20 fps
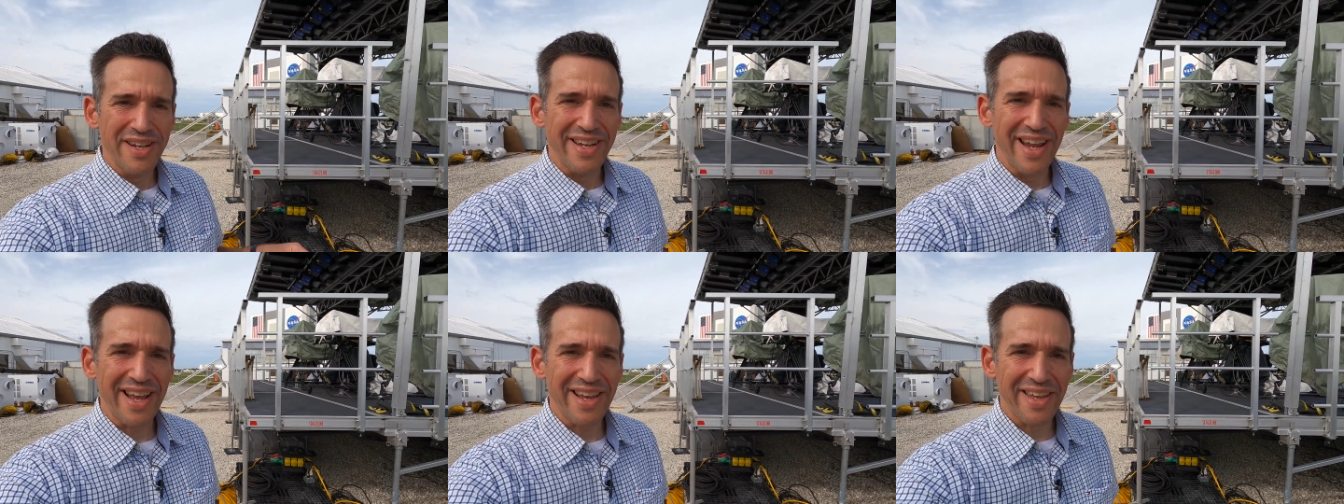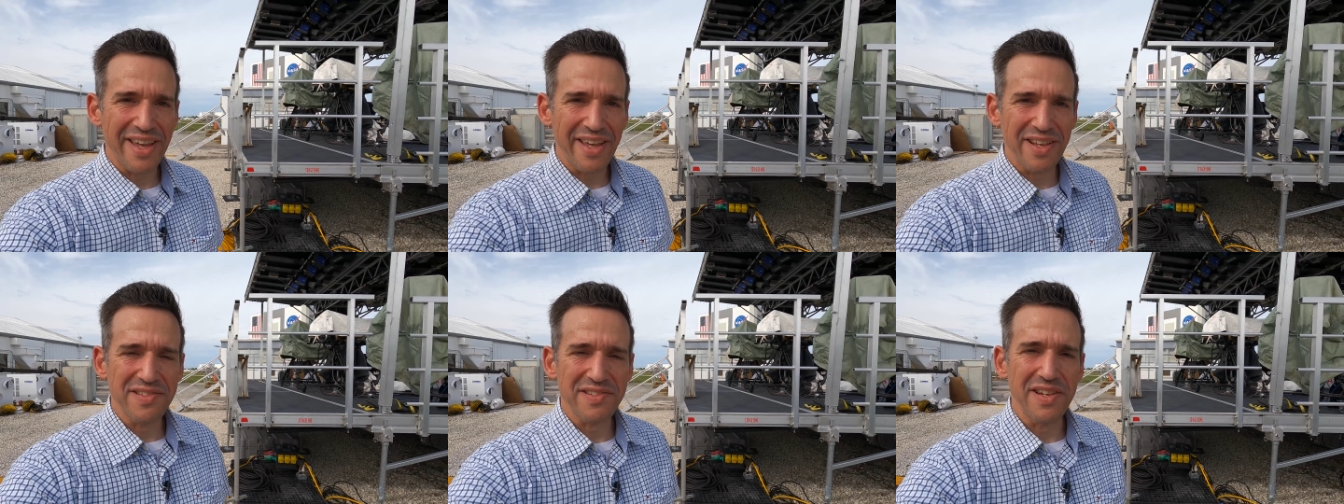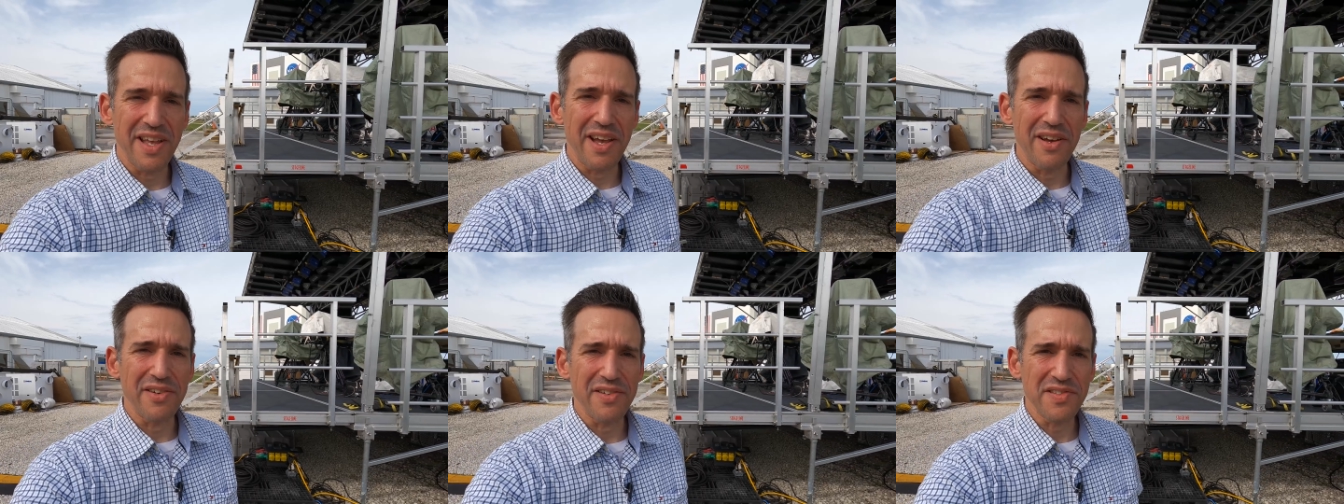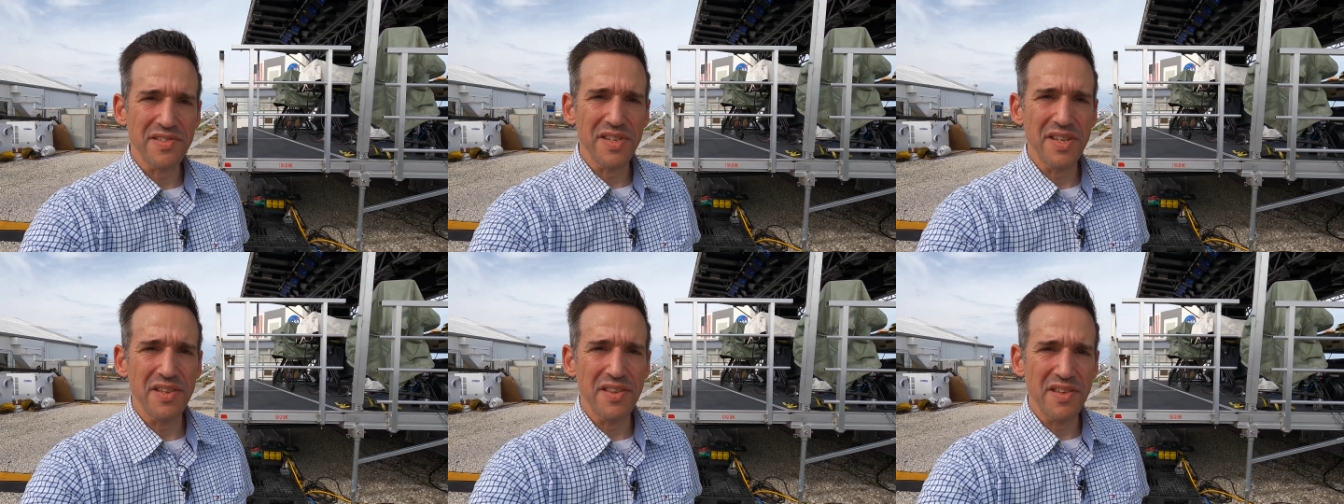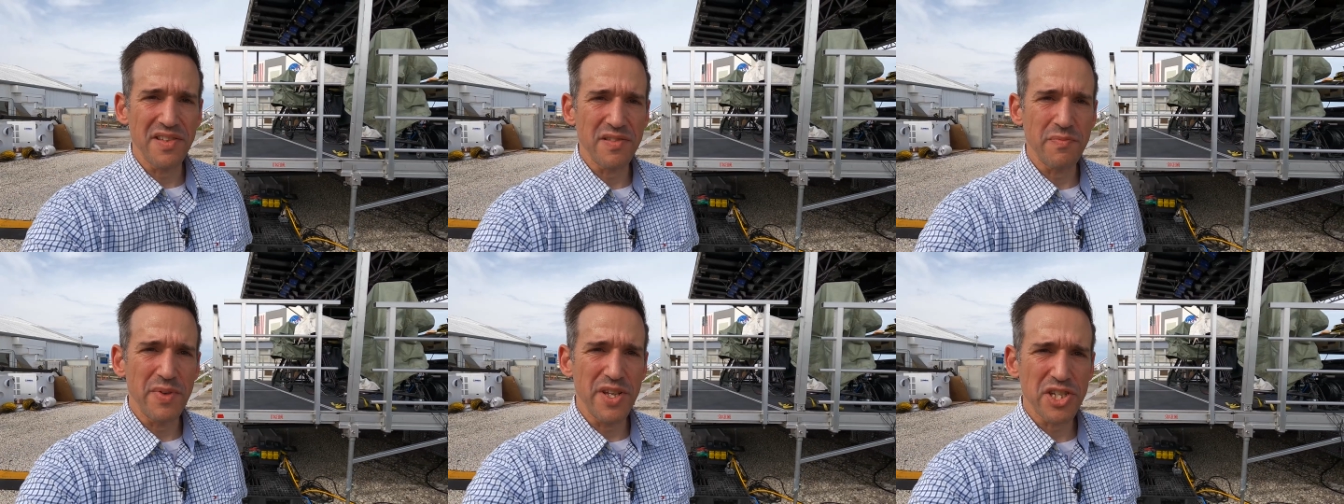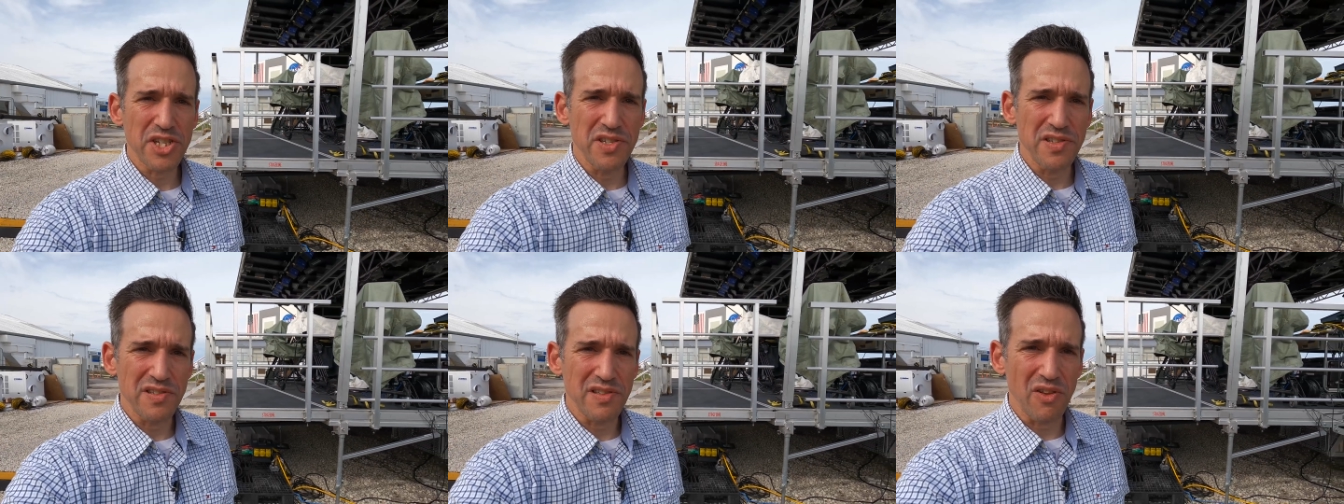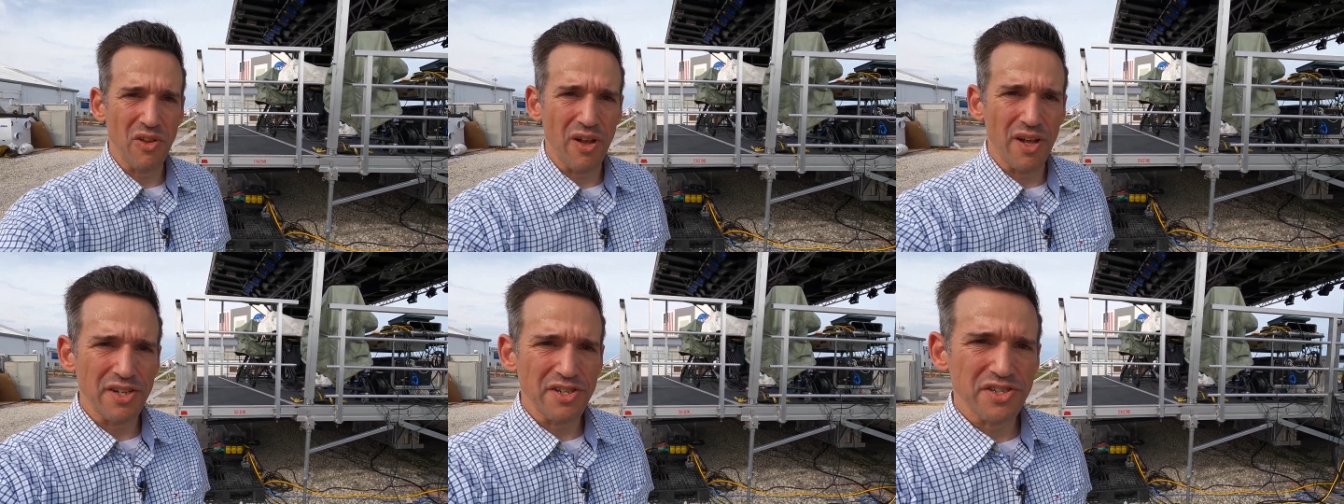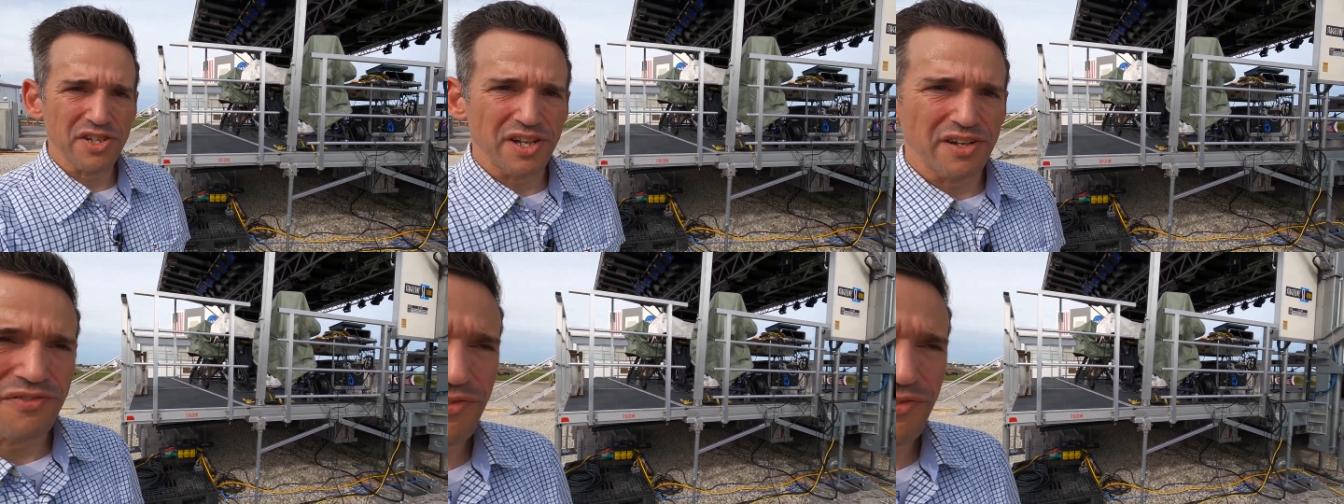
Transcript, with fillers: decades now to see these missions launched.